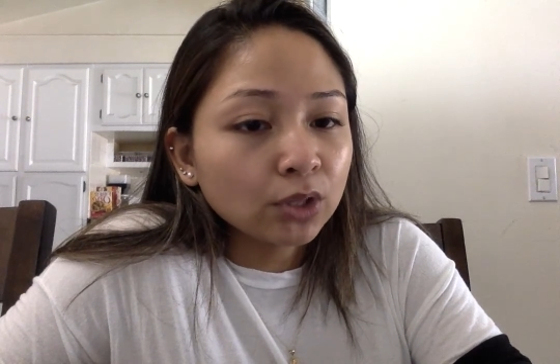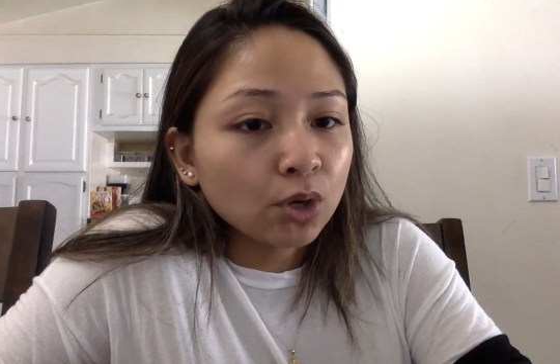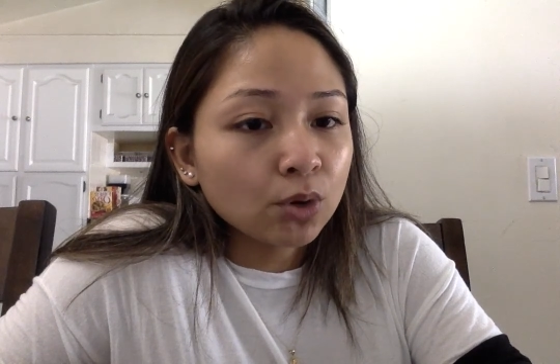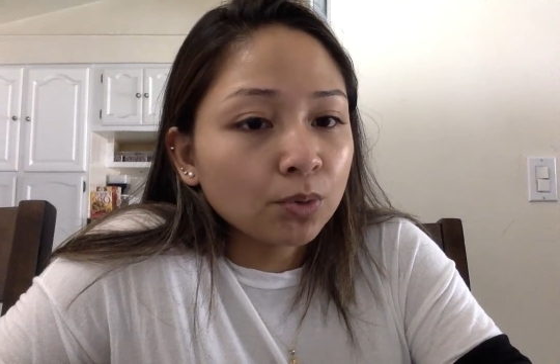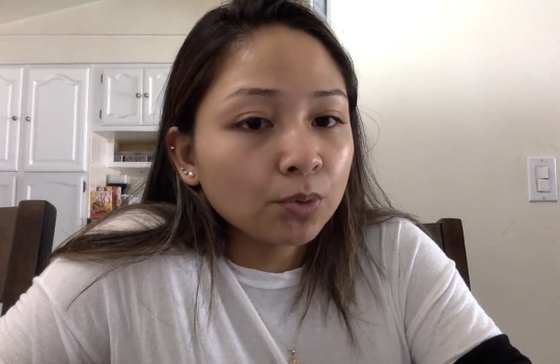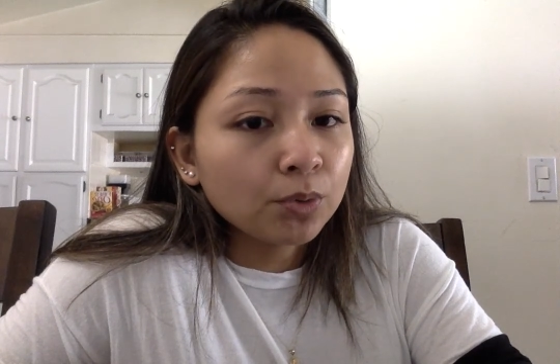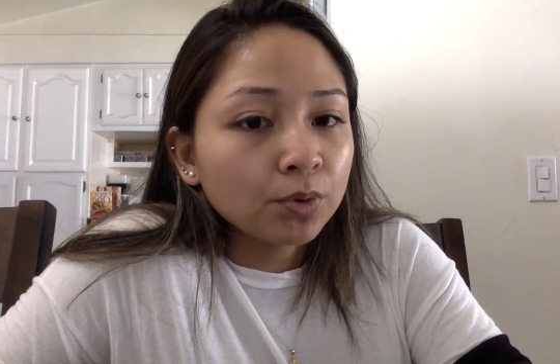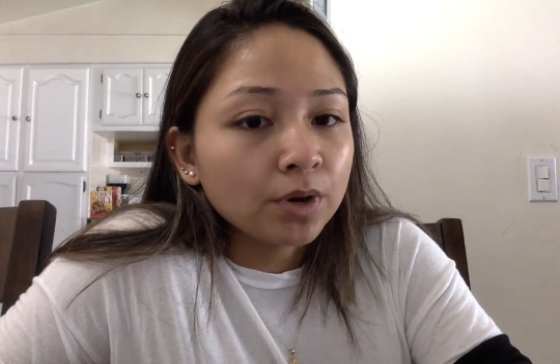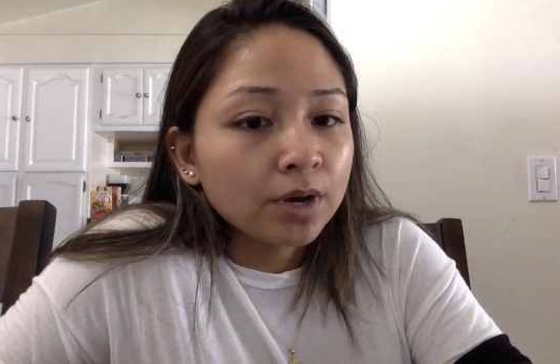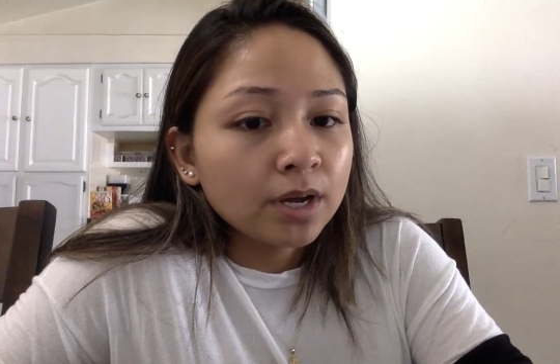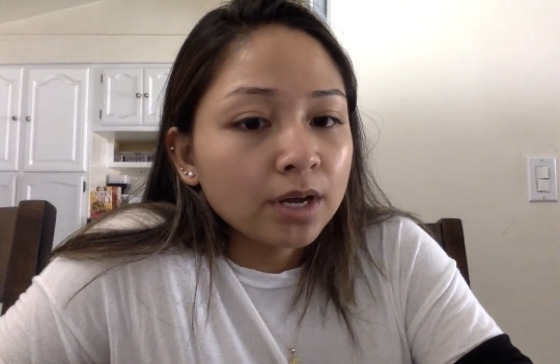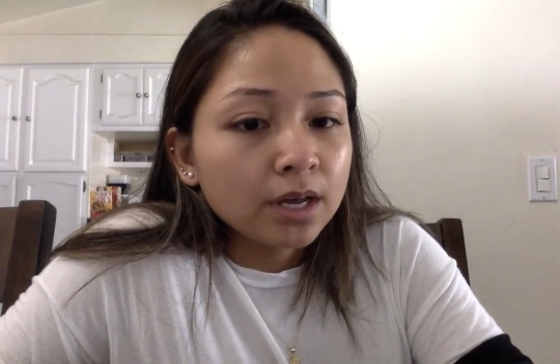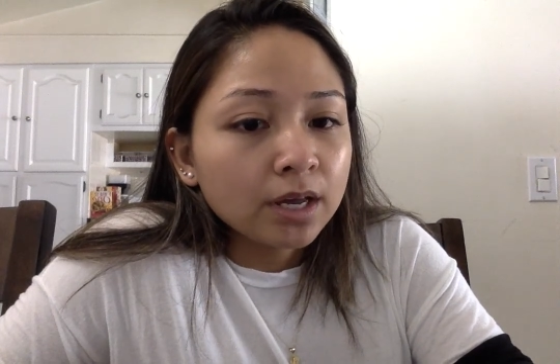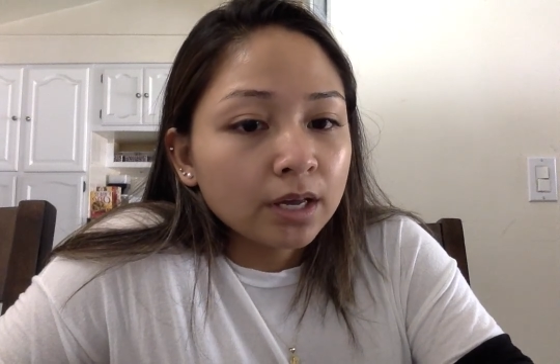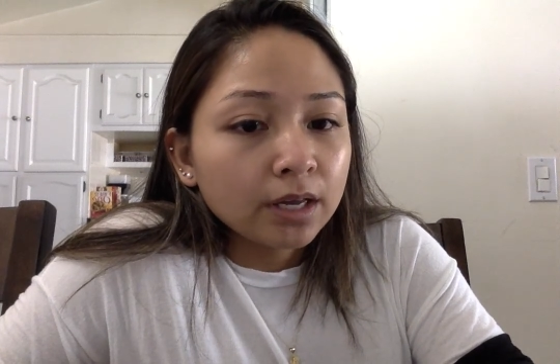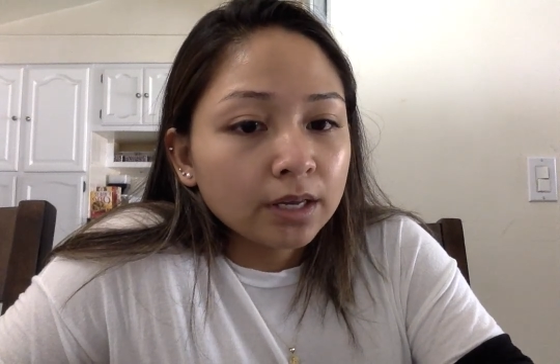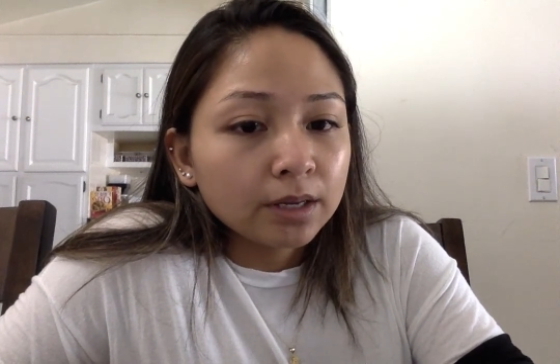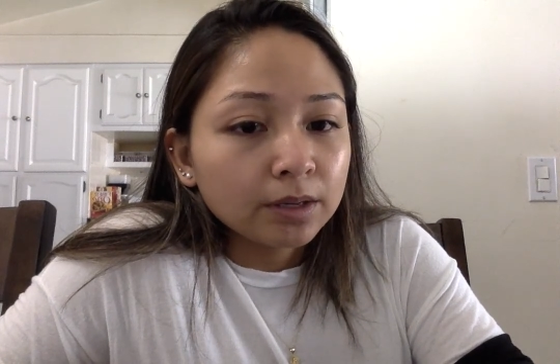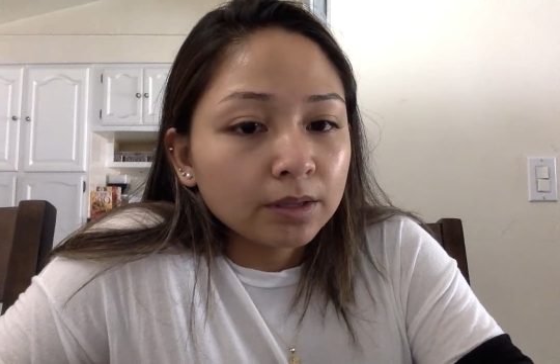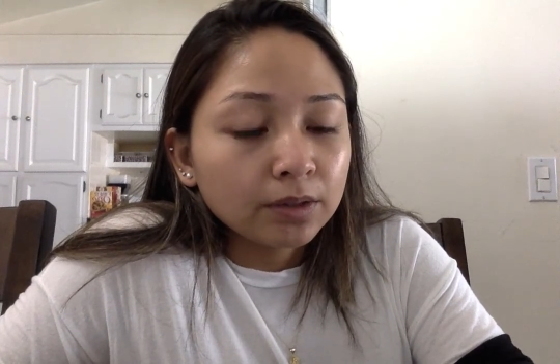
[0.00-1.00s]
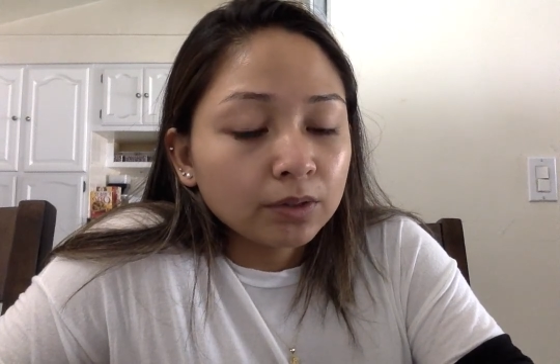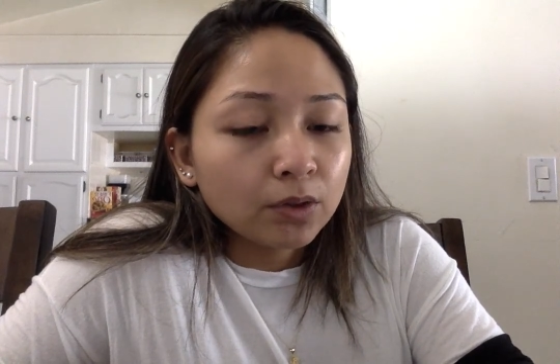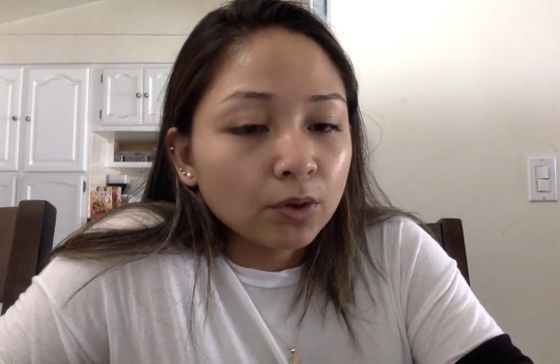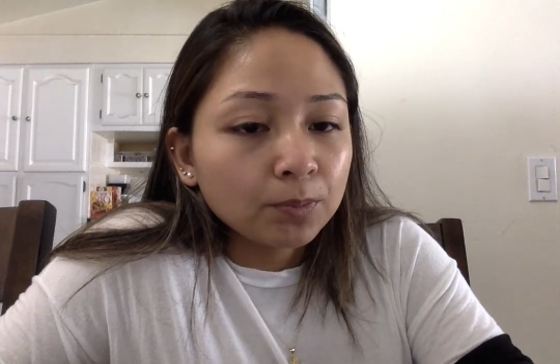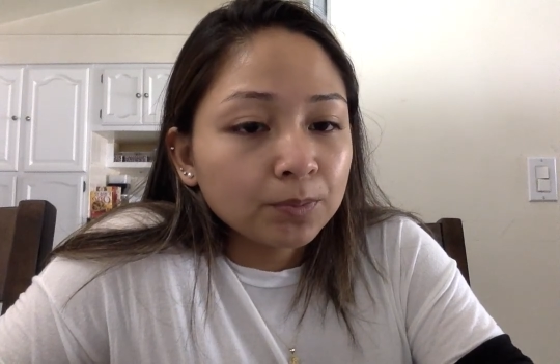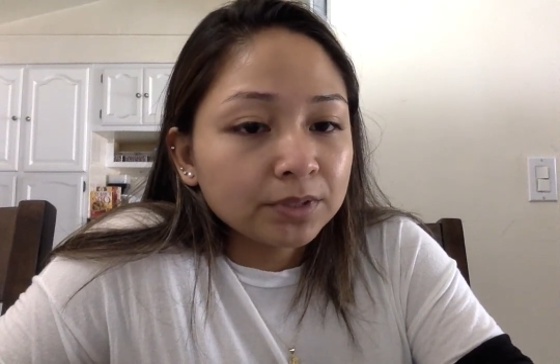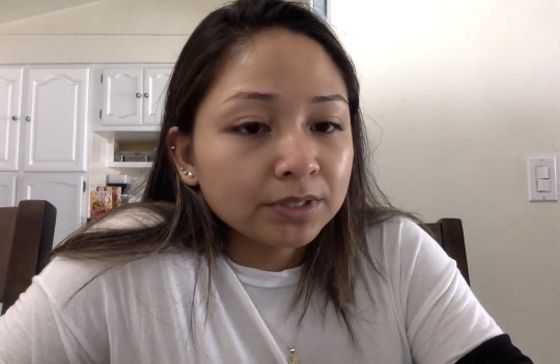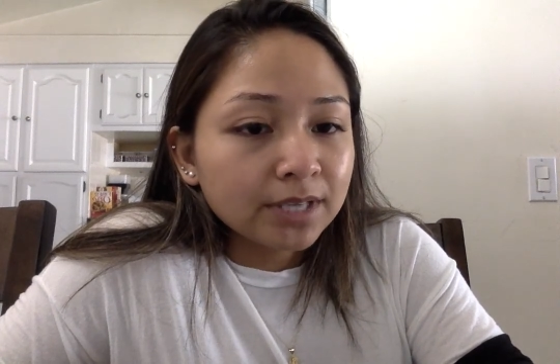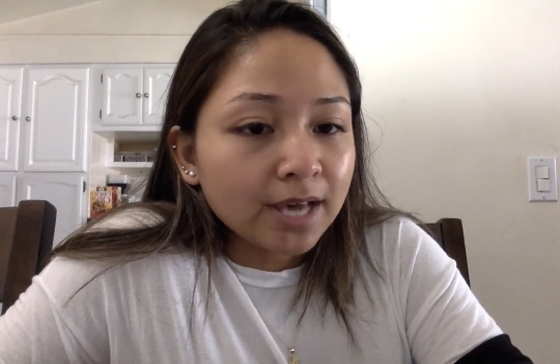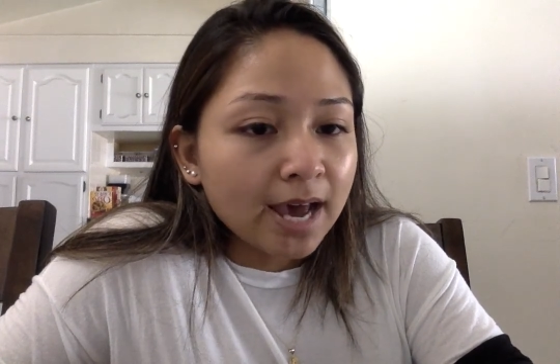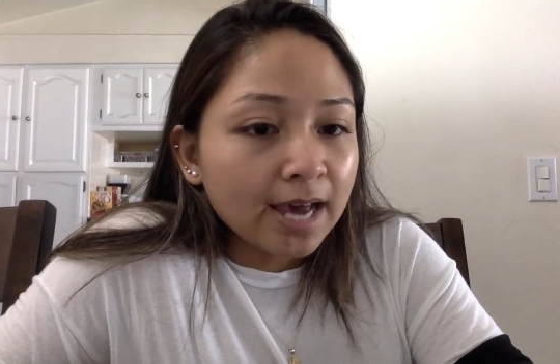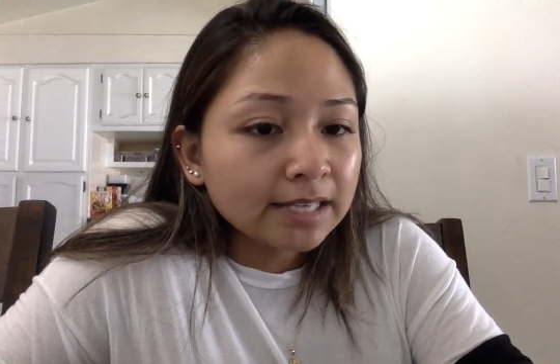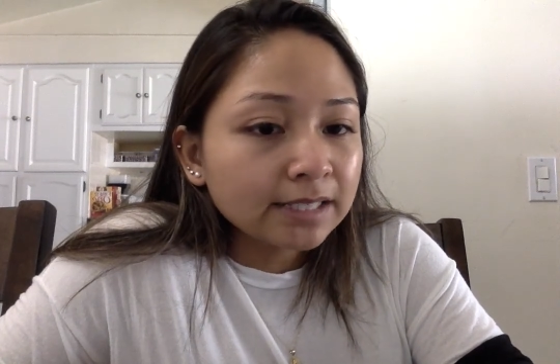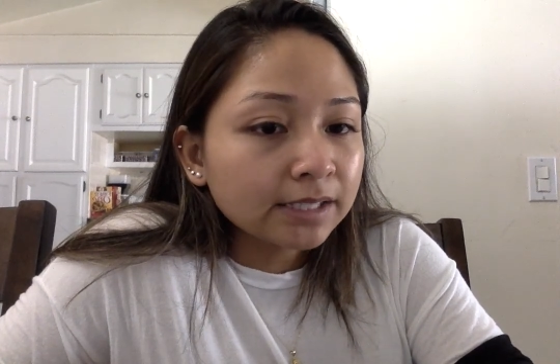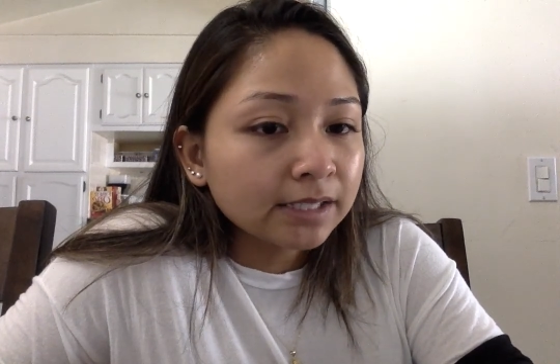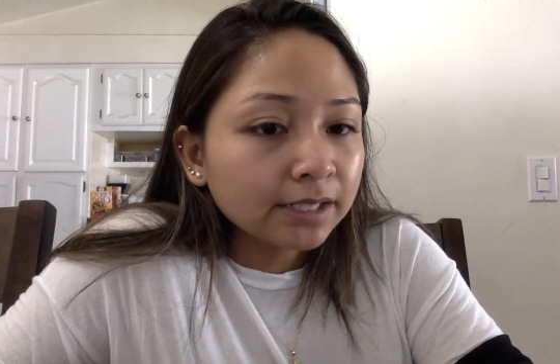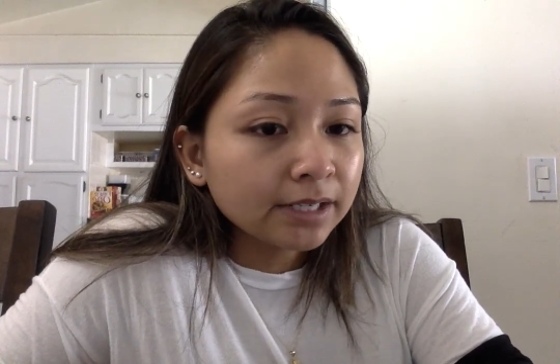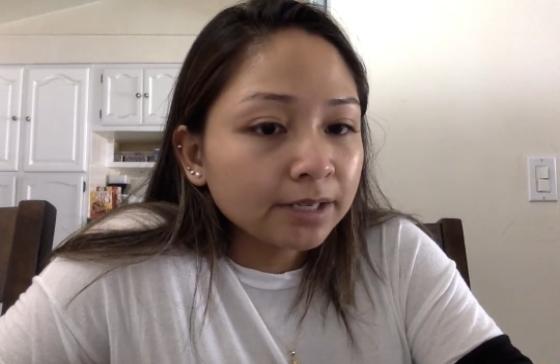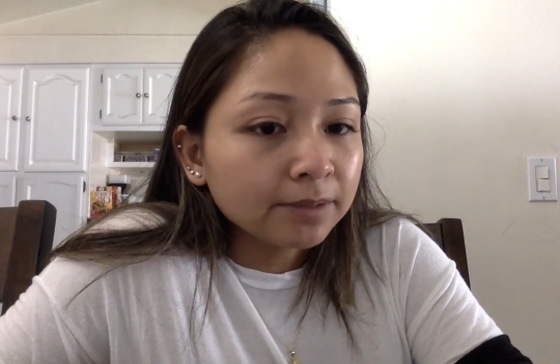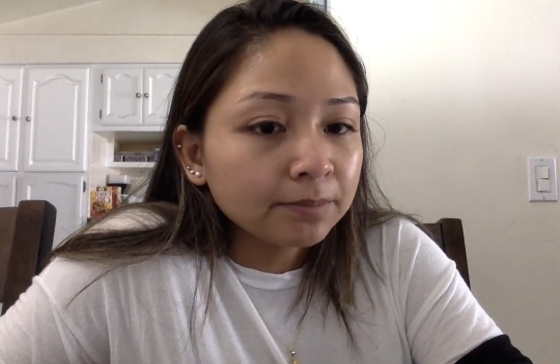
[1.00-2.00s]
low
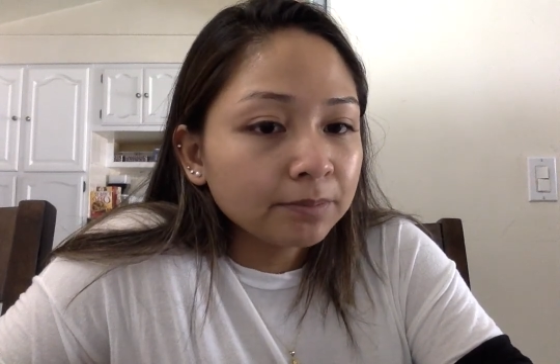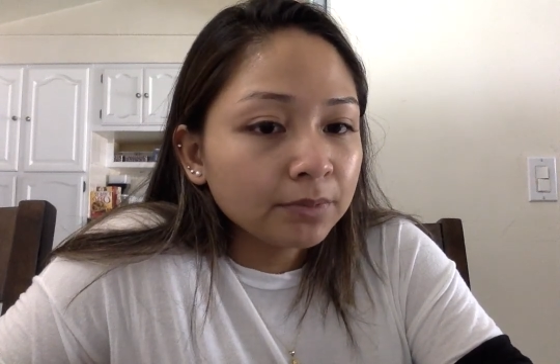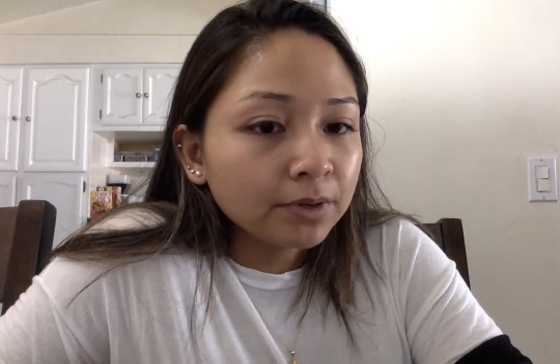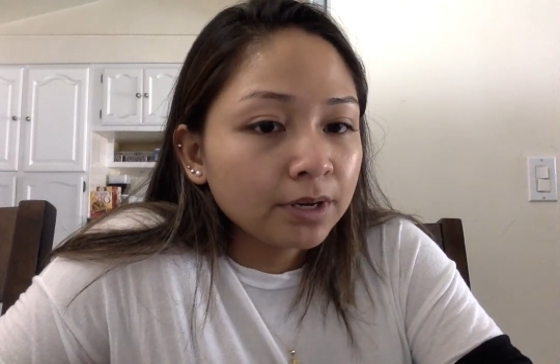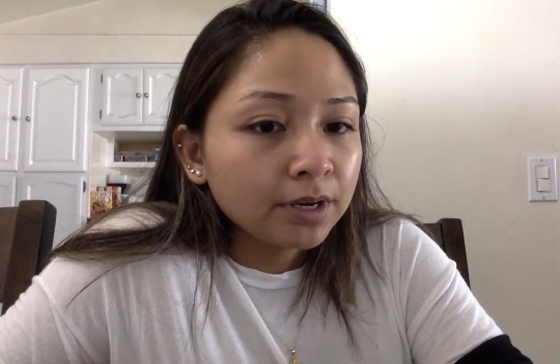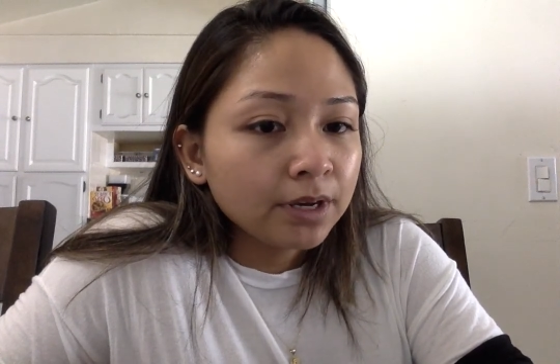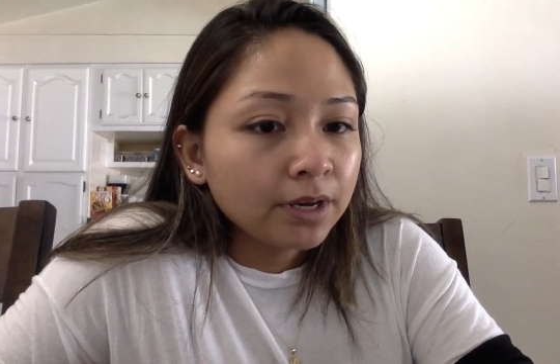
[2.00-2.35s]
potassium.